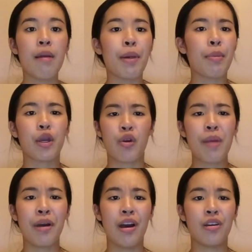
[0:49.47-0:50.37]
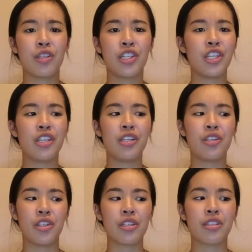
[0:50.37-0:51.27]
But my grandma, she
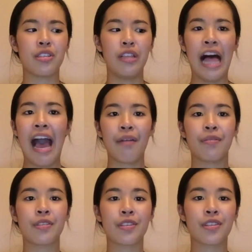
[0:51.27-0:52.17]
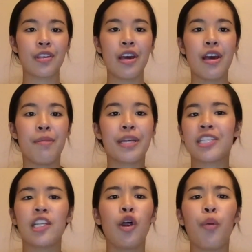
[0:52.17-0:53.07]
just laughs because
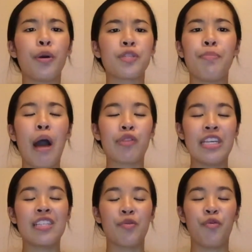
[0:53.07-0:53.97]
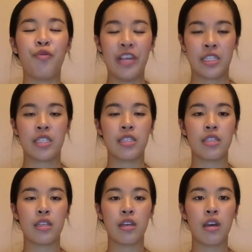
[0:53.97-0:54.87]
the little boy's mouth is a
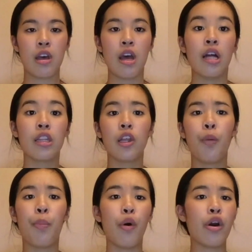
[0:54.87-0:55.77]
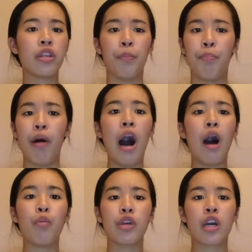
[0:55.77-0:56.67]
fist. And little boy, the
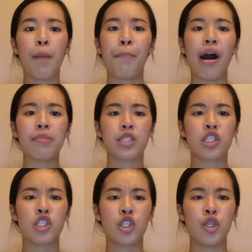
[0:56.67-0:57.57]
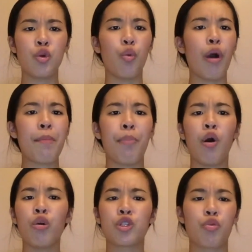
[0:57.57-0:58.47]
bomb, we got bombs too. White
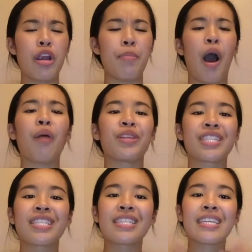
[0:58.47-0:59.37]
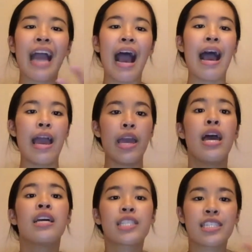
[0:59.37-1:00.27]
poets write about how the sky
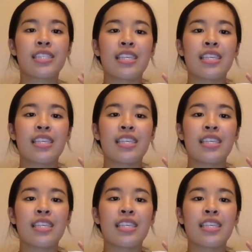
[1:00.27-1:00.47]
kisses